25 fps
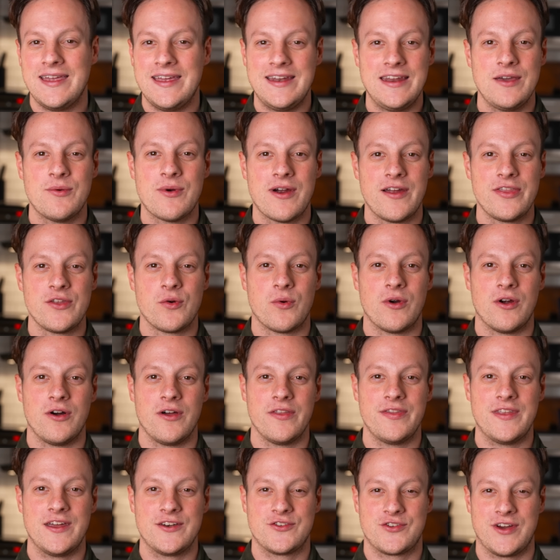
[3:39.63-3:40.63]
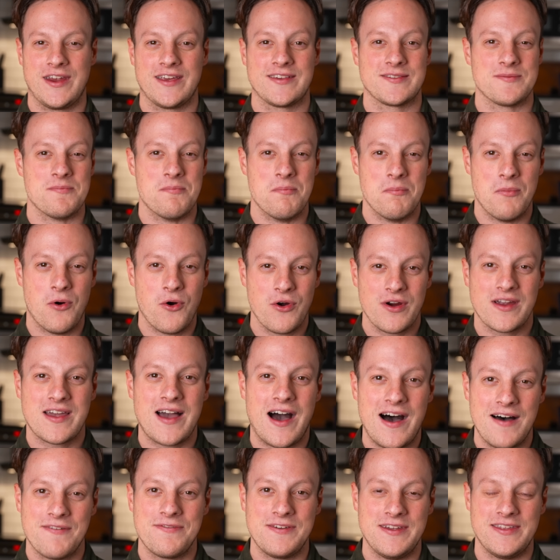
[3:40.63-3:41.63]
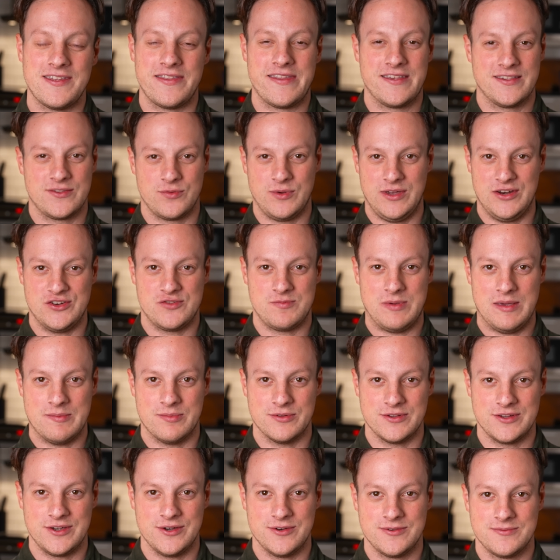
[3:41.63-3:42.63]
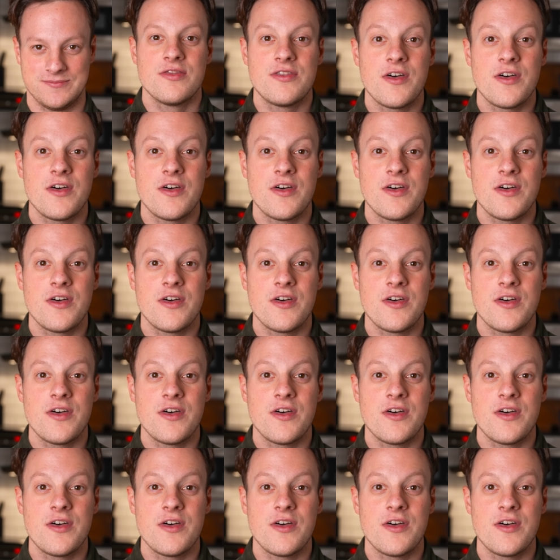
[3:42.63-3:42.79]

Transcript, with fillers: anywhere in the world that drinks more coffee than the Swedish people do.